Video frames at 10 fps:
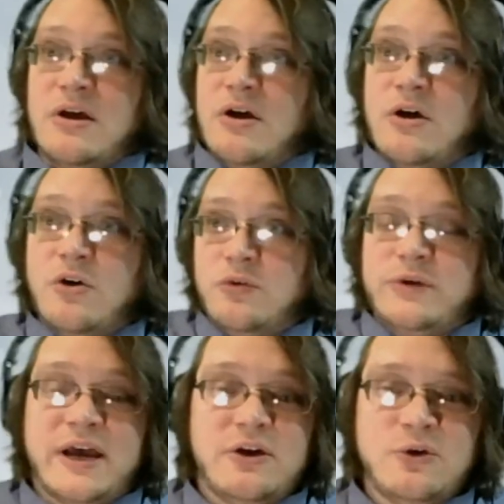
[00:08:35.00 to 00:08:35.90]
oh,
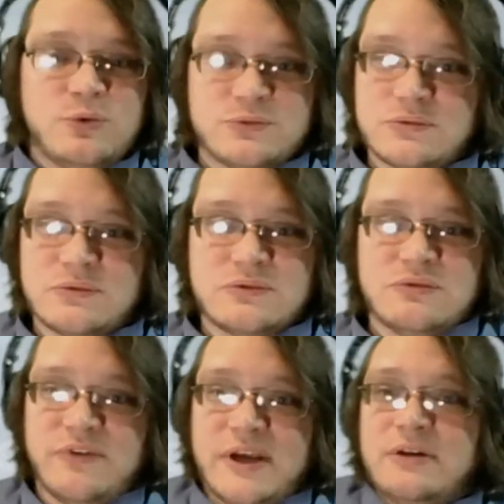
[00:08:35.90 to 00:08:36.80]
now
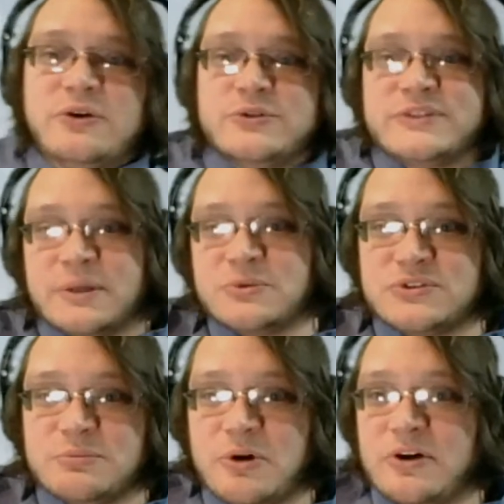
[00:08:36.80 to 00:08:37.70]
vanilloid
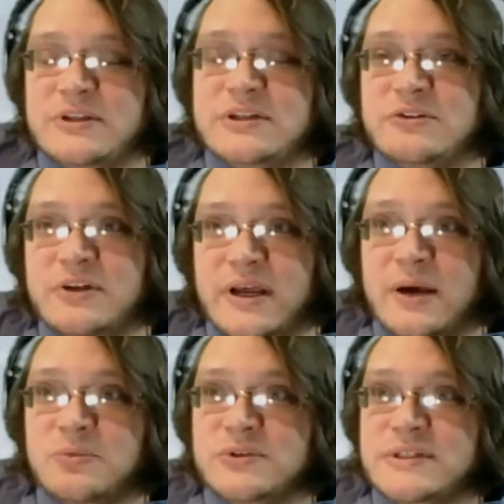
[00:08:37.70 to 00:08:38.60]
receptors are part of the
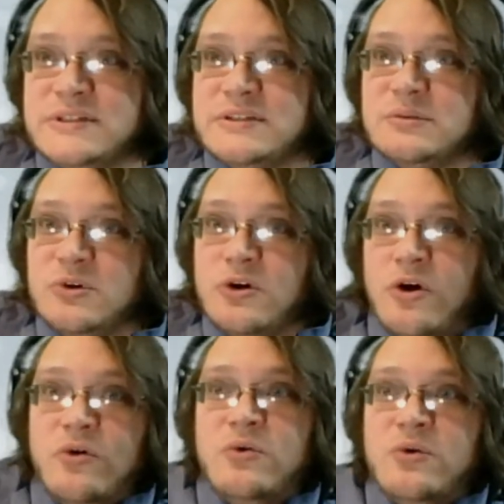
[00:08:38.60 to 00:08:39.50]
endocannabinoid system, or
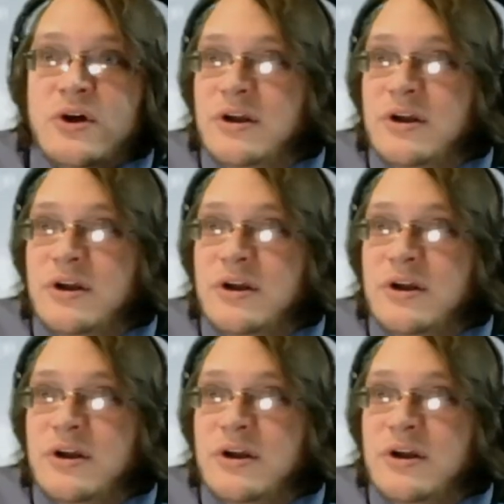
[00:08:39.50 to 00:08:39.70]
oh,